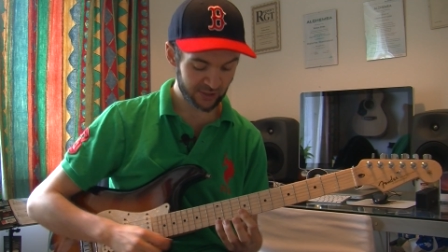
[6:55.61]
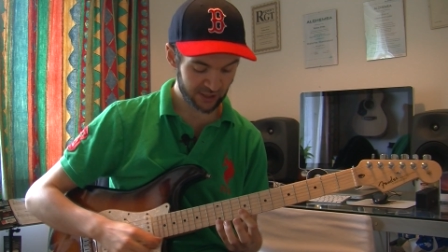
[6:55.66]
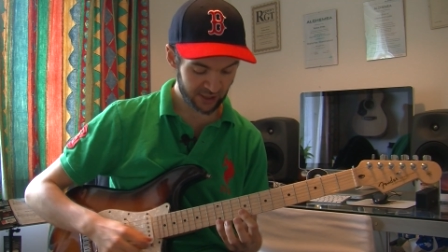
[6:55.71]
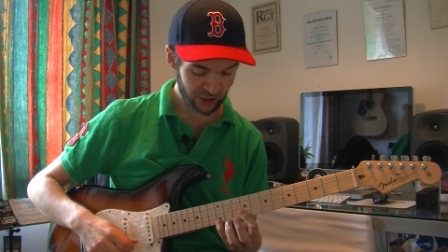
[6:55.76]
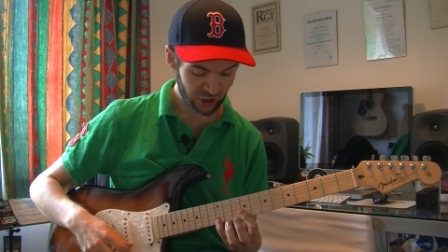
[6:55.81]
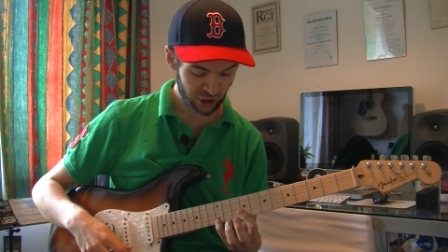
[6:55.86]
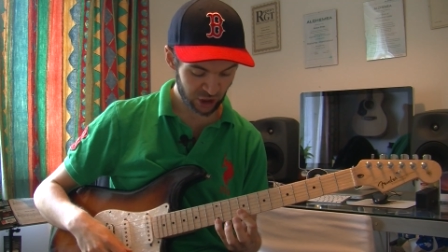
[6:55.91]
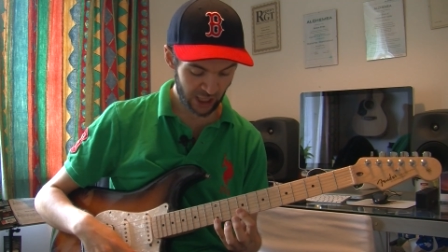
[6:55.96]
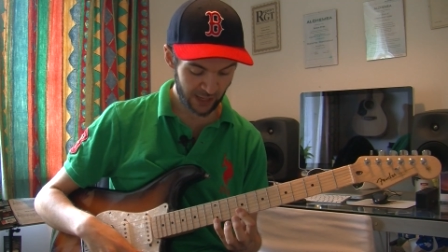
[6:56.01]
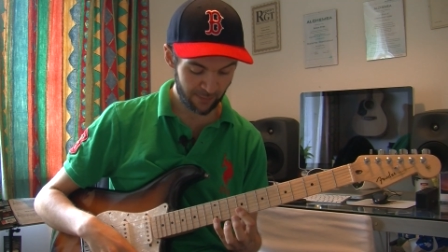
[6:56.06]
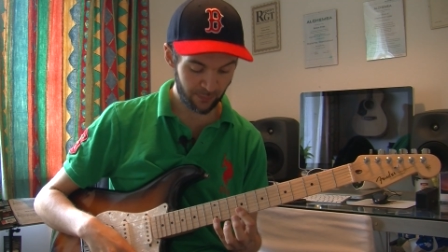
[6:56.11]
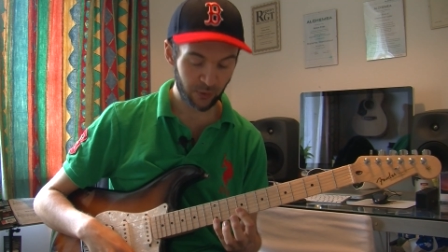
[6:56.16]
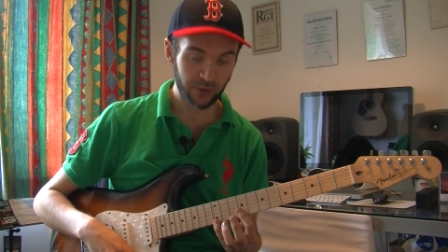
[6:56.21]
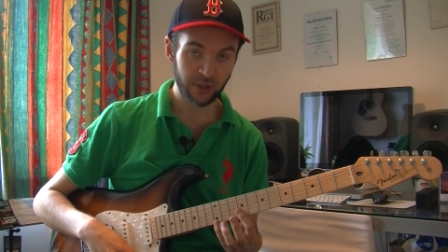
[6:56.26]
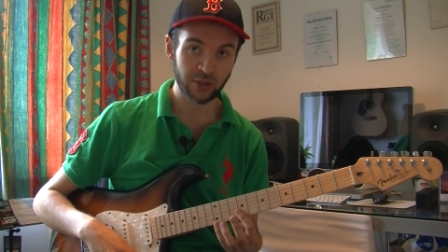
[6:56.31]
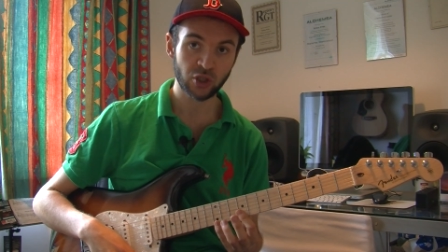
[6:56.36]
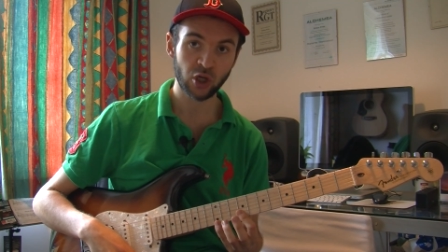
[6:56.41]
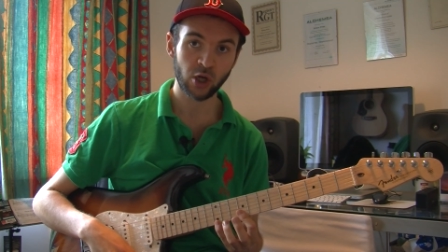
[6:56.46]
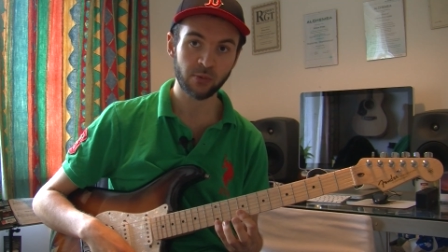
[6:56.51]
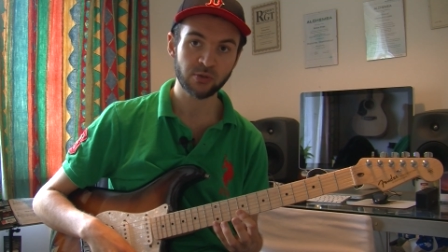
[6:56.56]
This shape on the
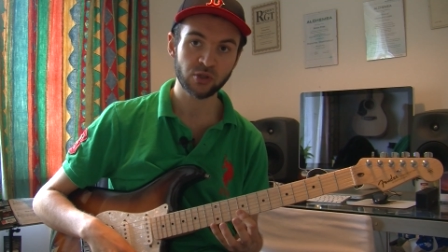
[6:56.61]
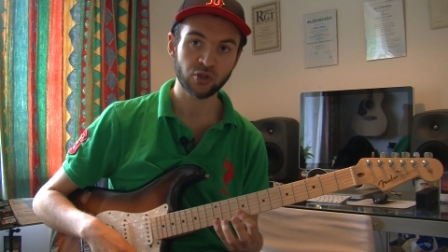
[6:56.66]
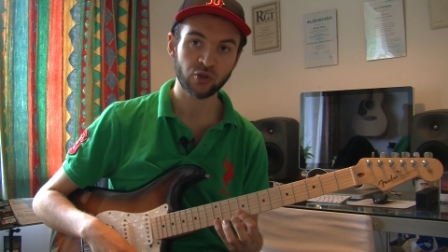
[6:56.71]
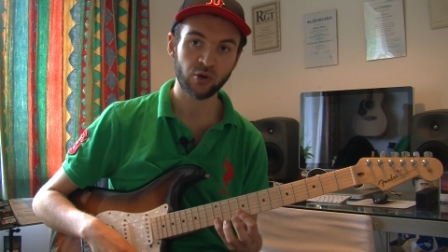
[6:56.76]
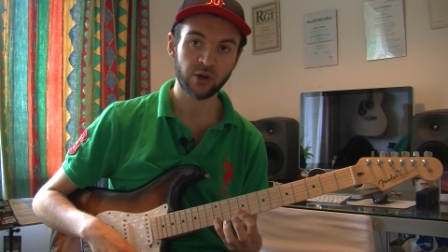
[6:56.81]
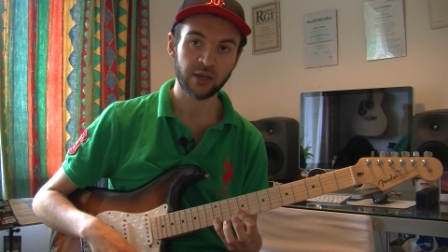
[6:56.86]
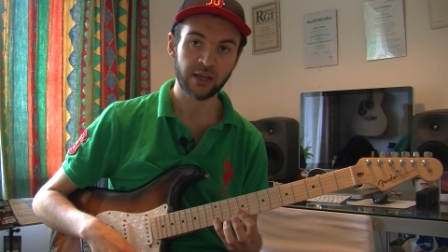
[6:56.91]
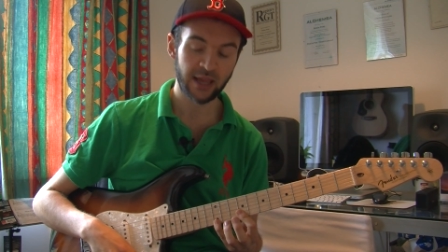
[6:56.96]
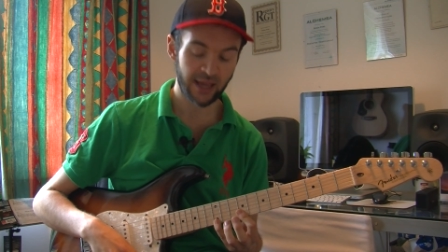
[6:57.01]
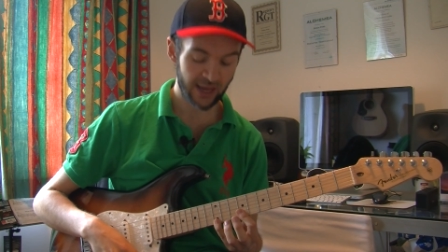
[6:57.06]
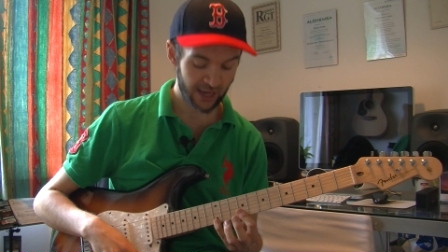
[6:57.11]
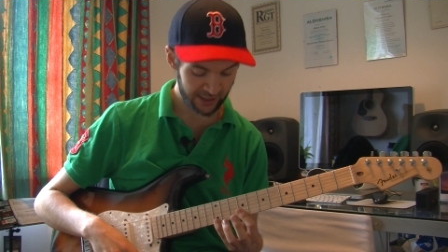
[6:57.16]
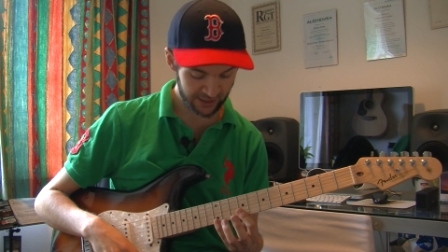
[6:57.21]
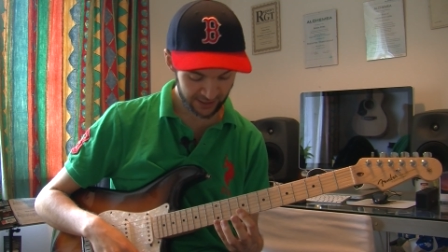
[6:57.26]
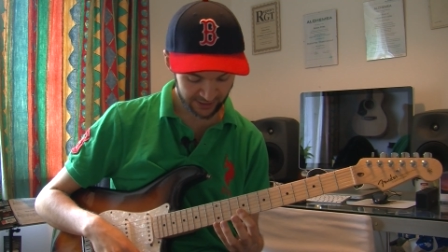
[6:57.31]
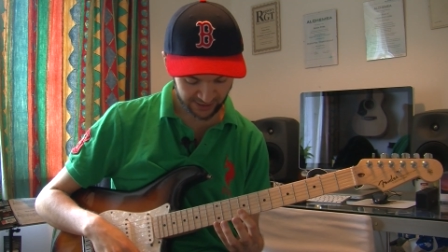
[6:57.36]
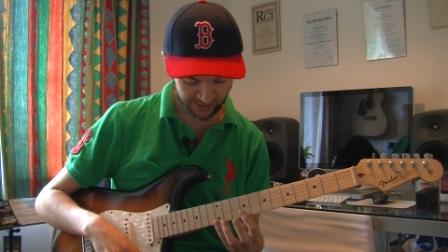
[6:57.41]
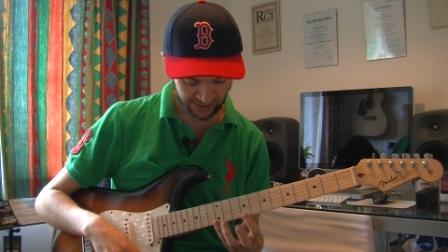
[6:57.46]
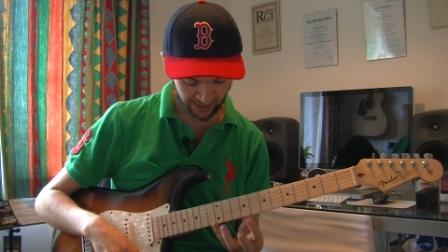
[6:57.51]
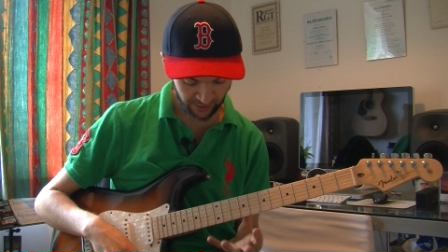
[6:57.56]
top string here,
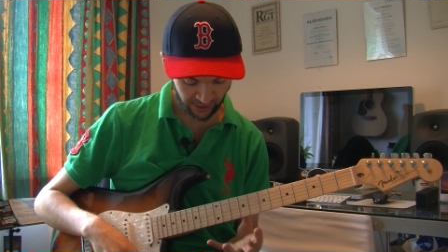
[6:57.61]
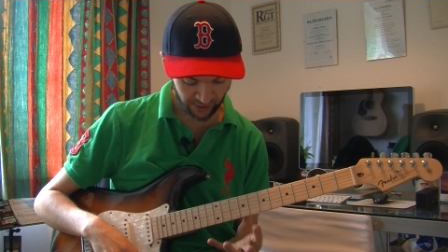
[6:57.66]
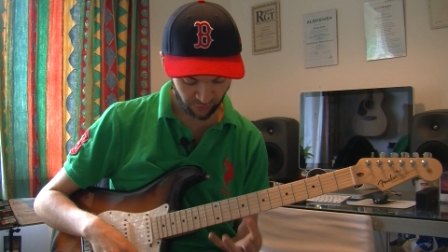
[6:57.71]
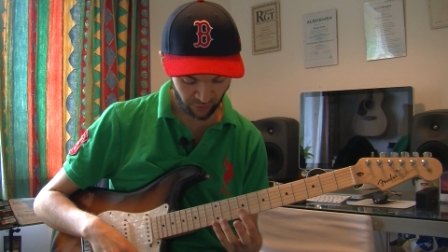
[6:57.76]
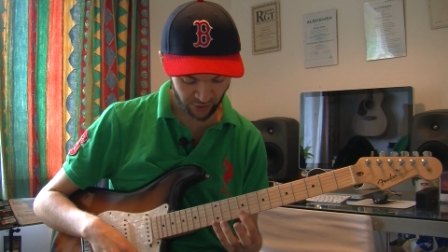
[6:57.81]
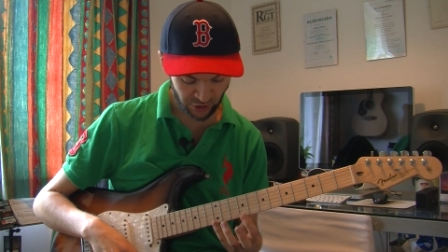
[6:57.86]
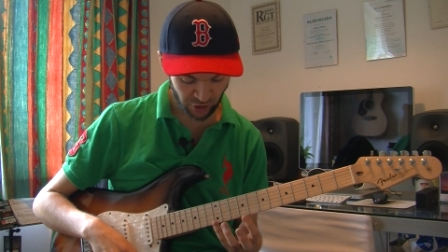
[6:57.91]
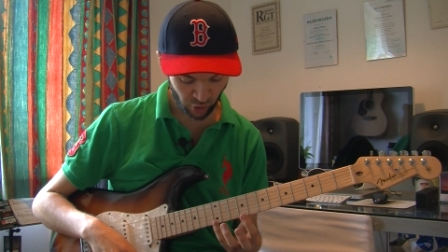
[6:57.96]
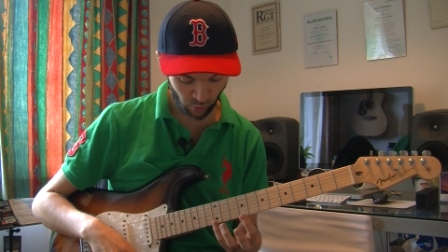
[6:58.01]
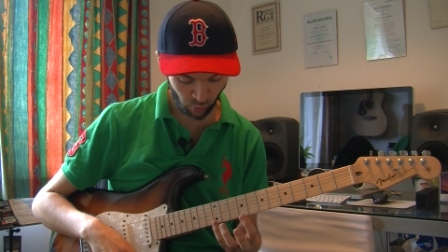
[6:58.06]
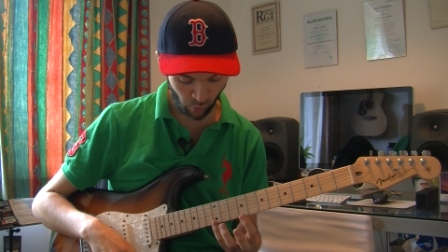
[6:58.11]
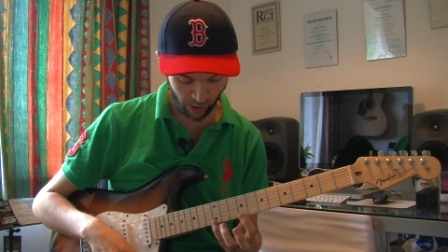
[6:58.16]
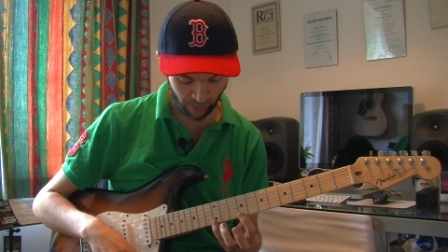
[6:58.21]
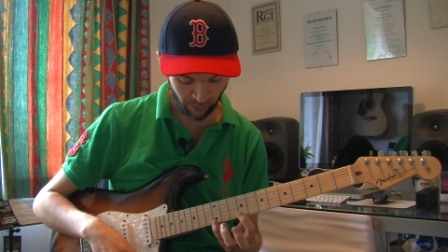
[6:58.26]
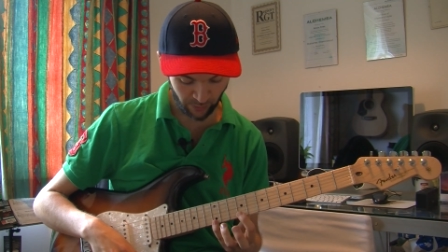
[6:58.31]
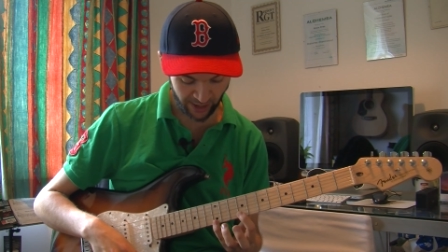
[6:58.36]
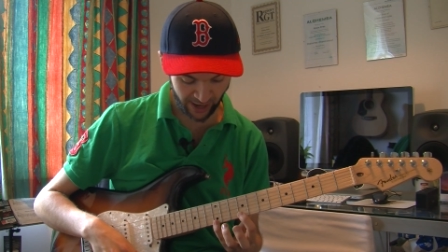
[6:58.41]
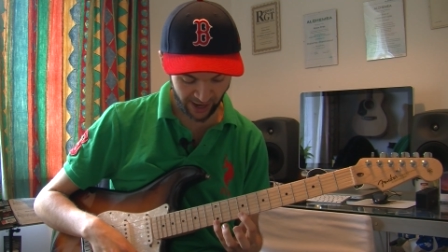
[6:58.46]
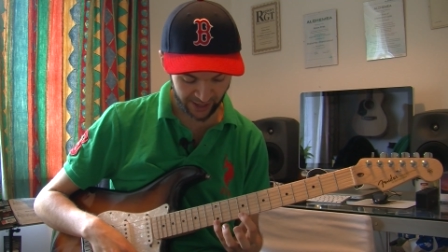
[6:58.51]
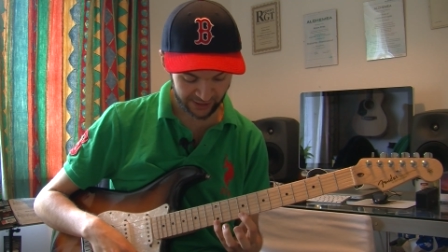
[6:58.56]
this original one
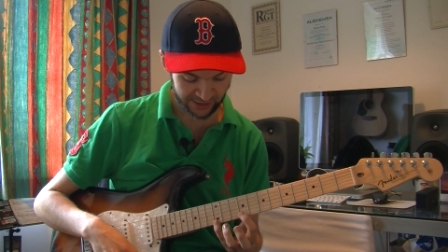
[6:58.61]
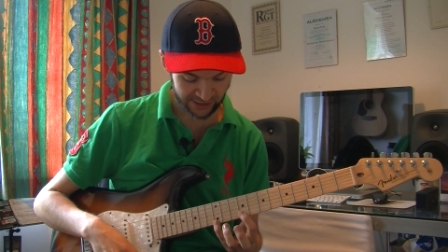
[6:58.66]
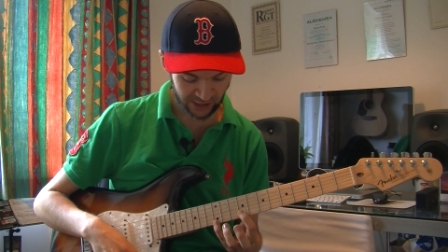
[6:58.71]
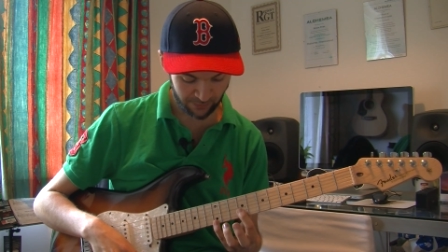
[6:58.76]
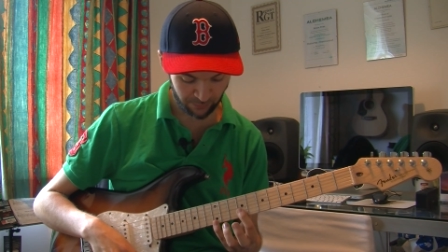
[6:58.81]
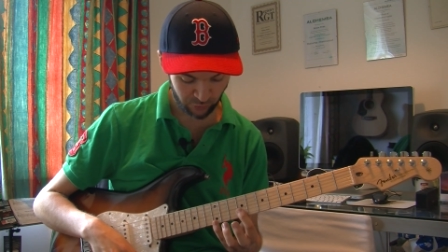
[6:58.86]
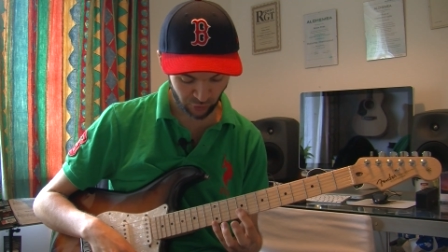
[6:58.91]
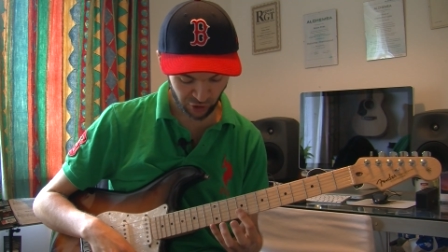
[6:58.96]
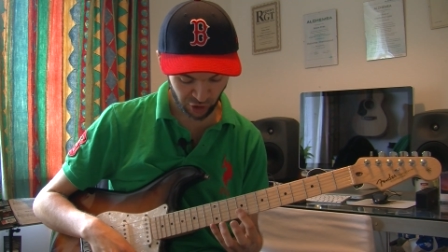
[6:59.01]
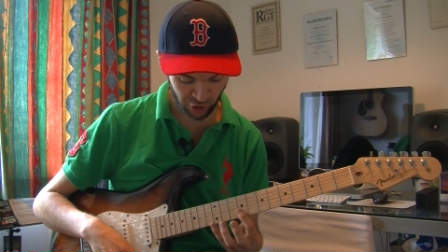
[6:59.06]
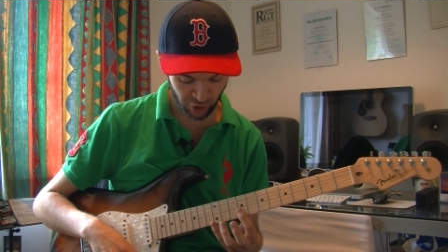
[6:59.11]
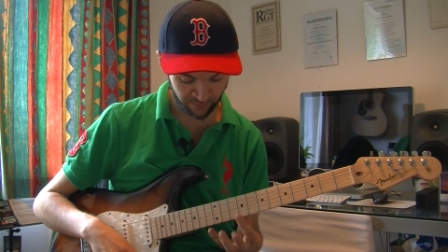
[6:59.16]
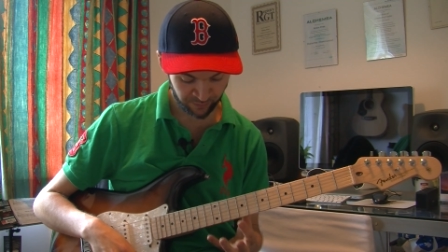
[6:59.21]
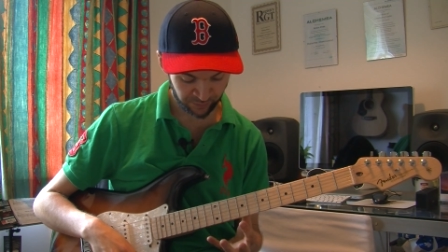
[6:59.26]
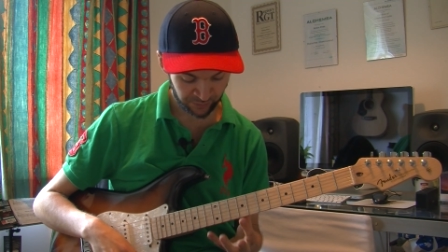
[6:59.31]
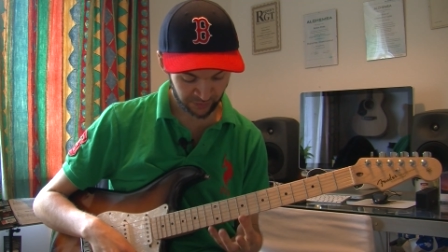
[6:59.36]
we had in example 2,